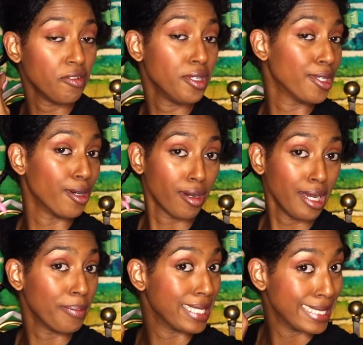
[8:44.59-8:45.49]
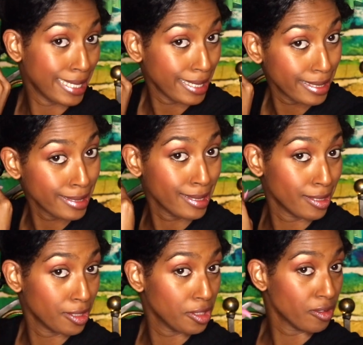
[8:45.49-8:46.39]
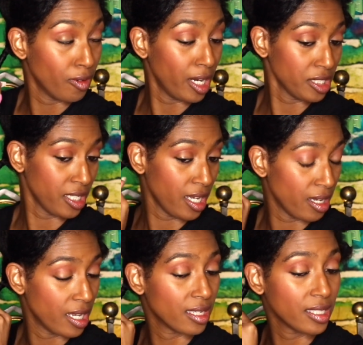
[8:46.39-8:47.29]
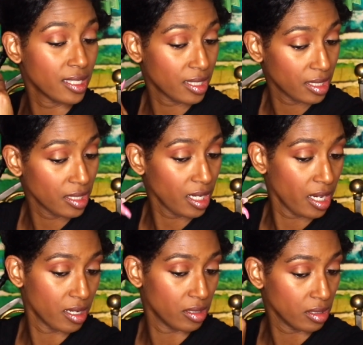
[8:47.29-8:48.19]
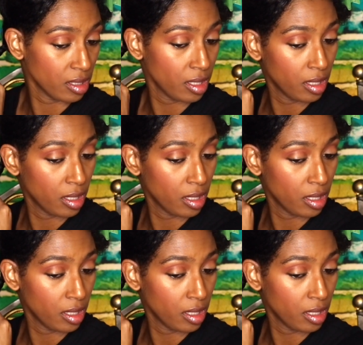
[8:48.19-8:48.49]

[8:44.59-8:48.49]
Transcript: If you need to go a couple of days until you can wash it out, at least it's detangled,